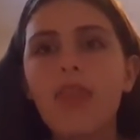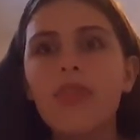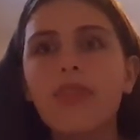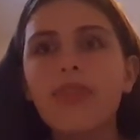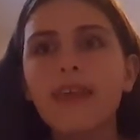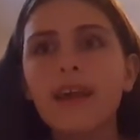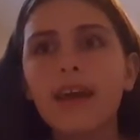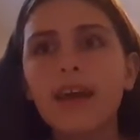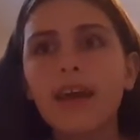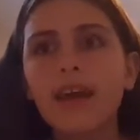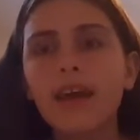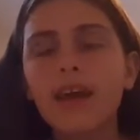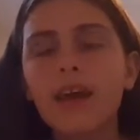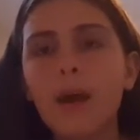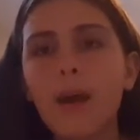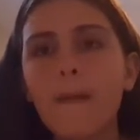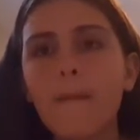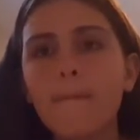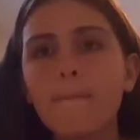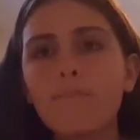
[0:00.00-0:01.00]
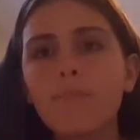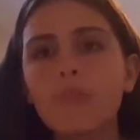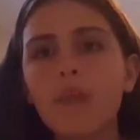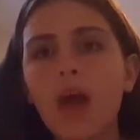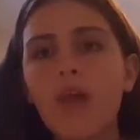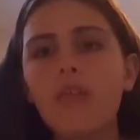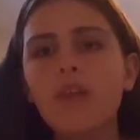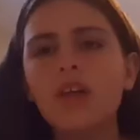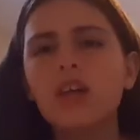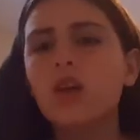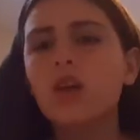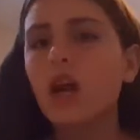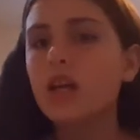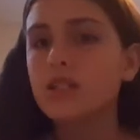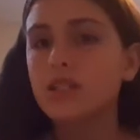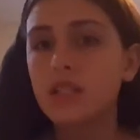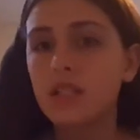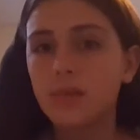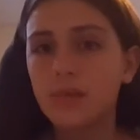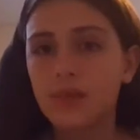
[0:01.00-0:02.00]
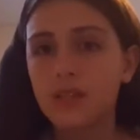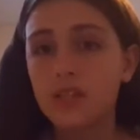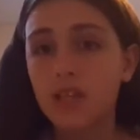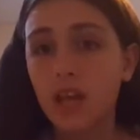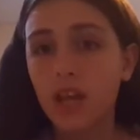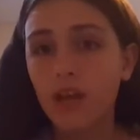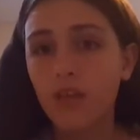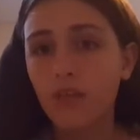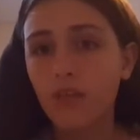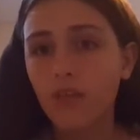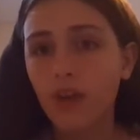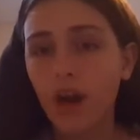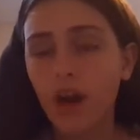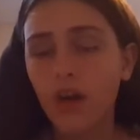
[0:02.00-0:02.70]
thing, I think you guys need to be safe.